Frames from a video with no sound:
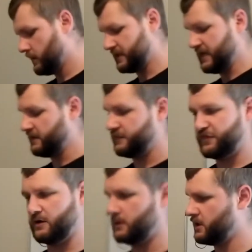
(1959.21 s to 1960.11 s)
Again,
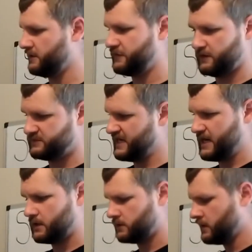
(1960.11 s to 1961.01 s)
thumb on, thumb
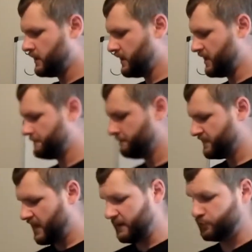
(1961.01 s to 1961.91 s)
down.
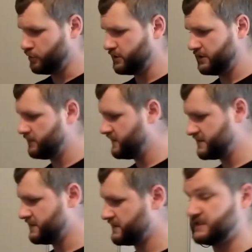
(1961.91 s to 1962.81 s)
I'm good.
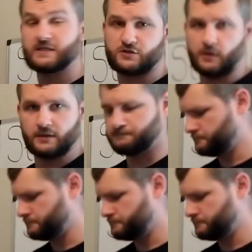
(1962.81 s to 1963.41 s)
This is great.